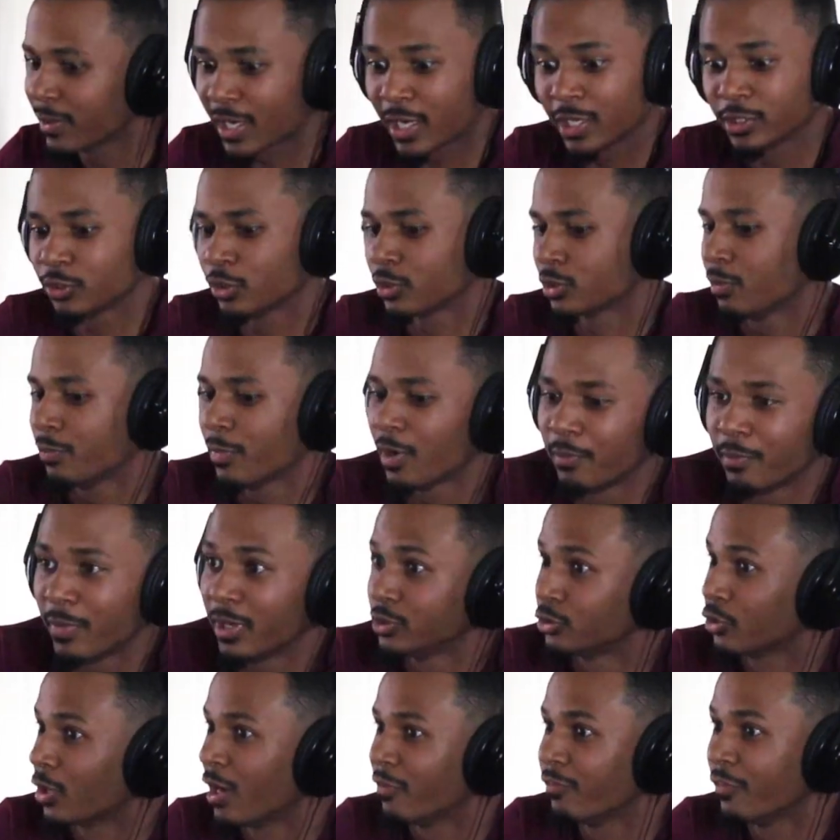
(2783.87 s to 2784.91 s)
Like I talked about my
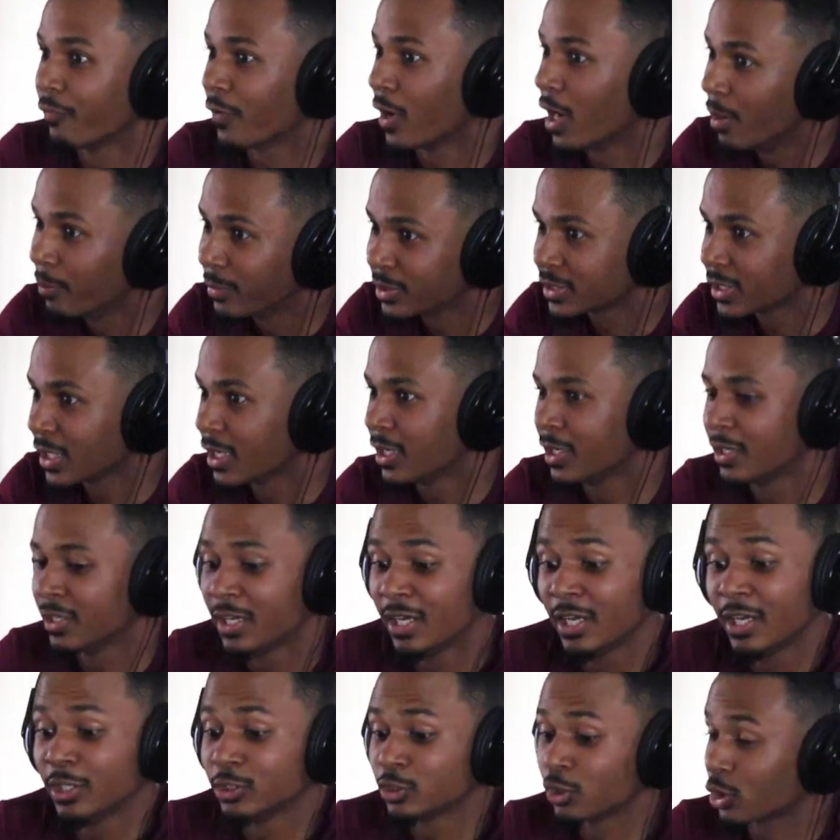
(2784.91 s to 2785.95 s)
driving for Amazon,
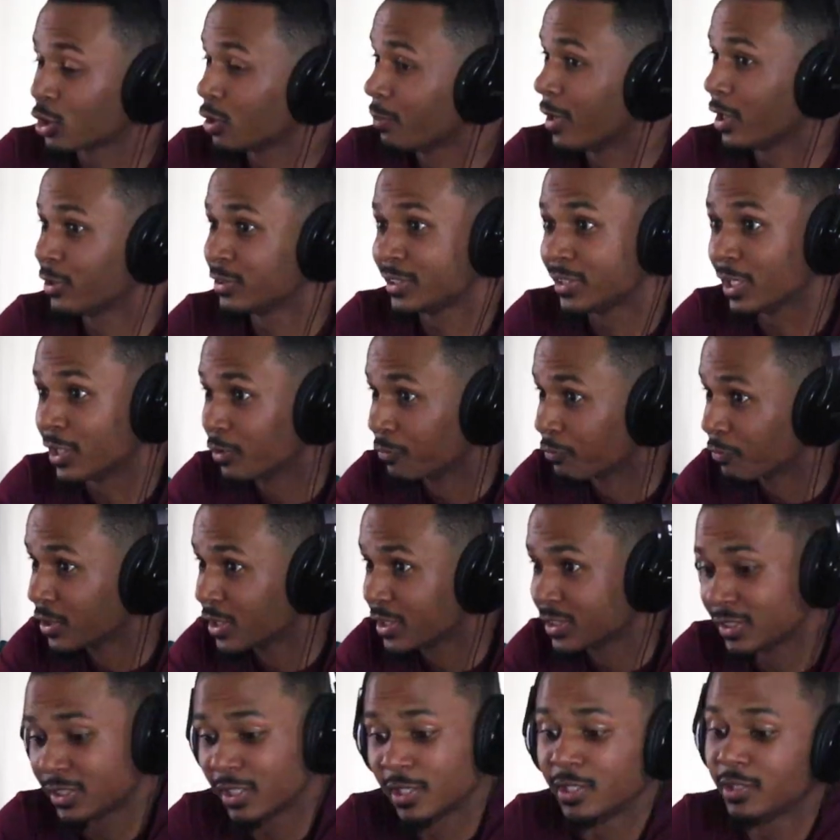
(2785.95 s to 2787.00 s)
talked about selling real
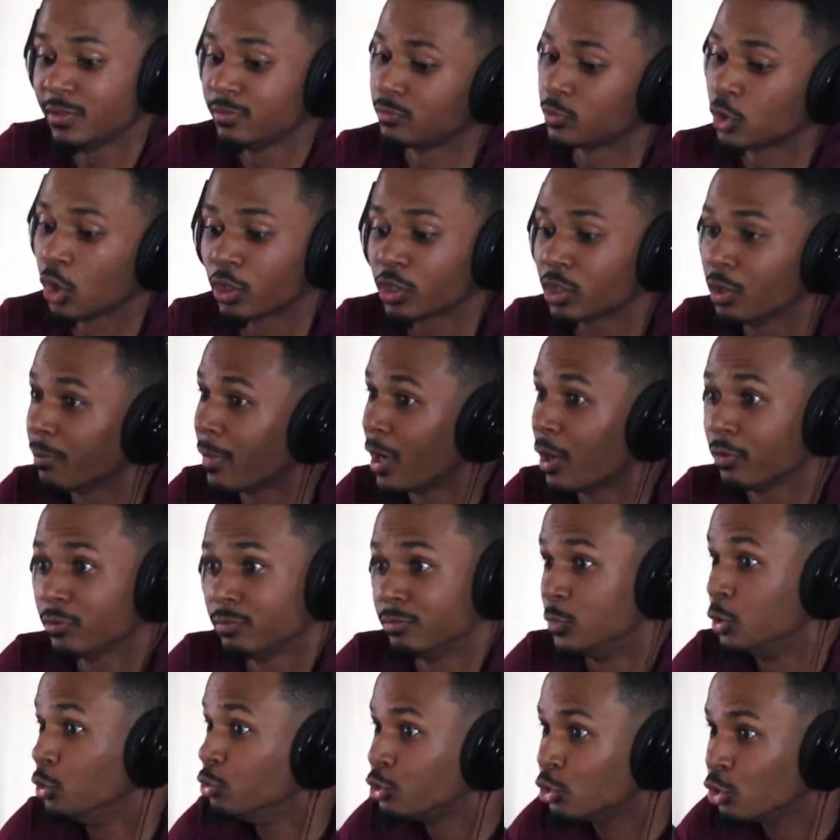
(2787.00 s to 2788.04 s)
estate, talked
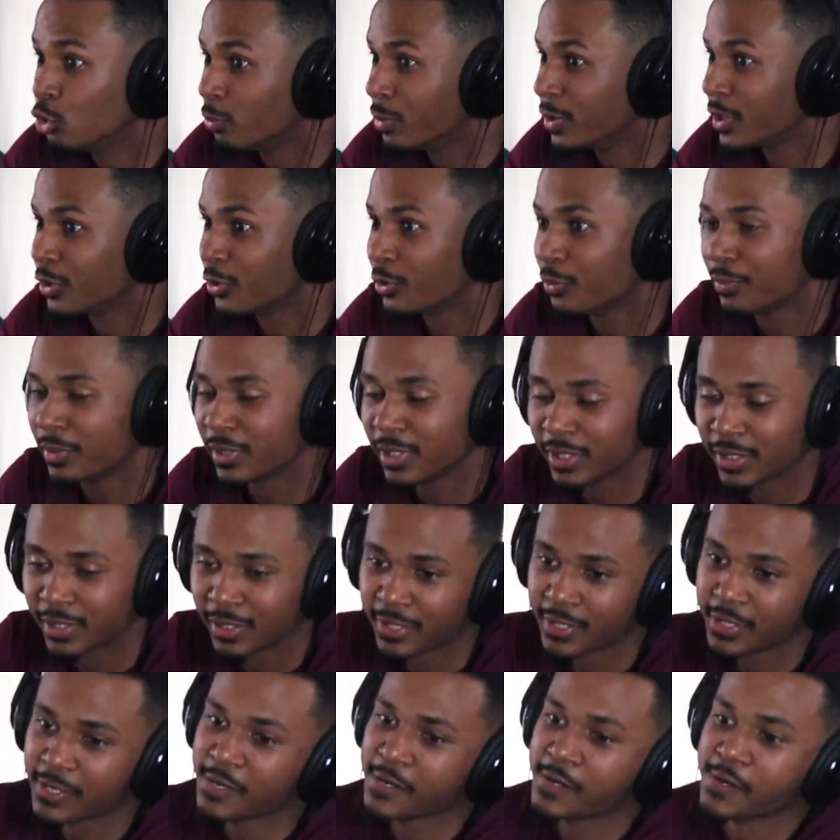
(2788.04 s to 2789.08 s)
about YouTube a little bit,